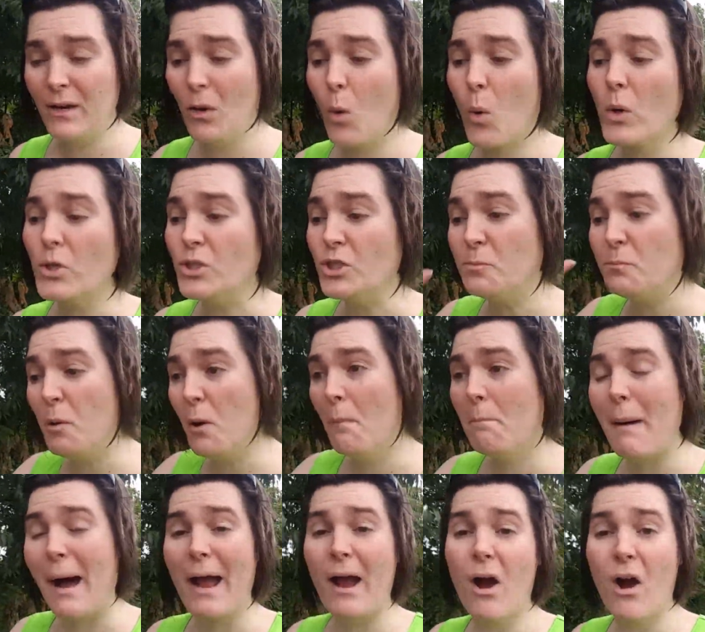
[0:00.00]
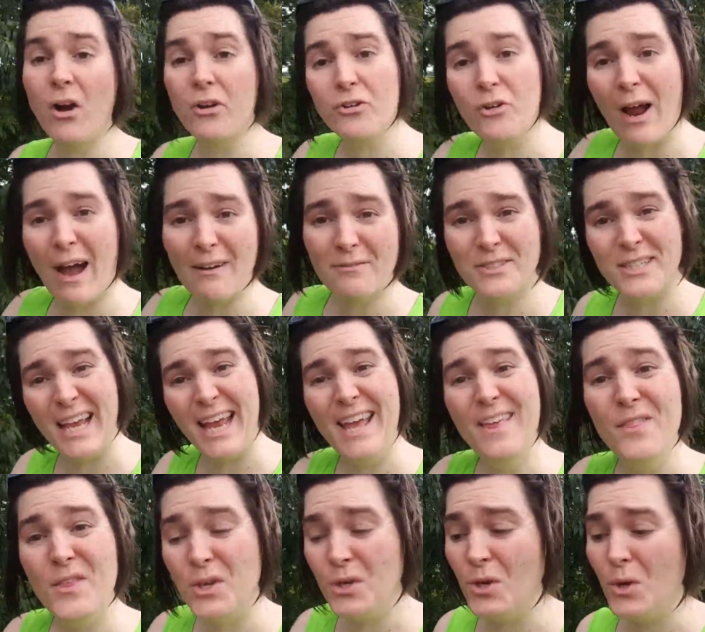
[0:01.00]
or just put my hard drives in
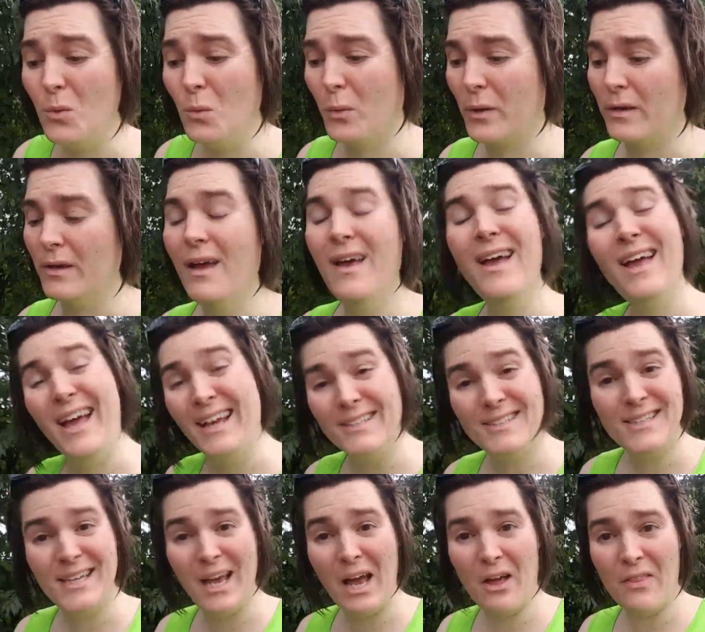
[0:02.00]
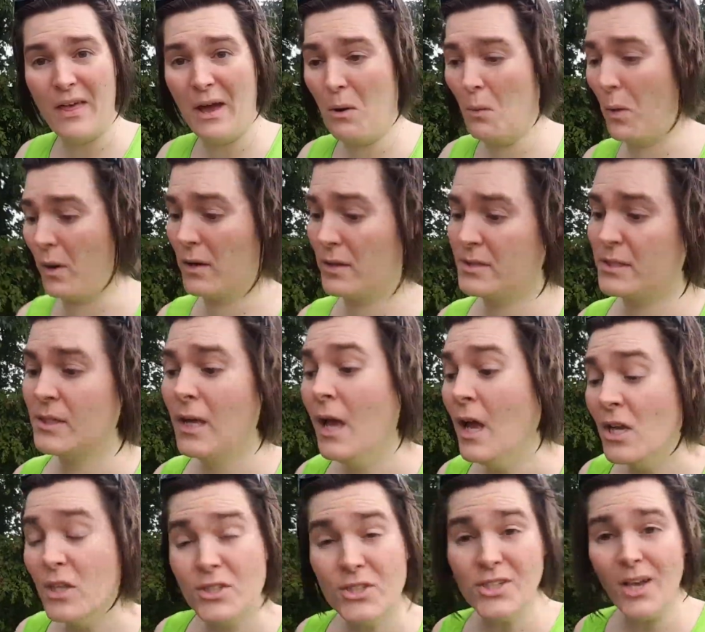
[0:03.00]
the new one and see how that works.
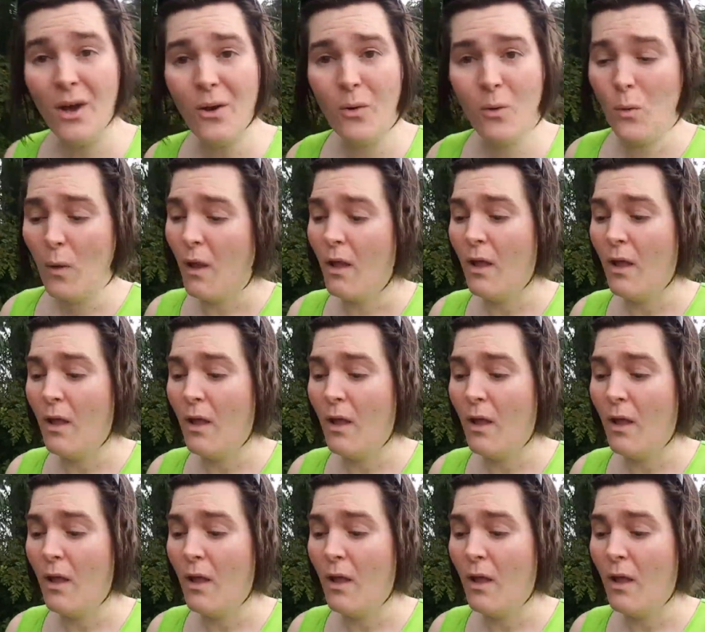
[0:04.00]
So,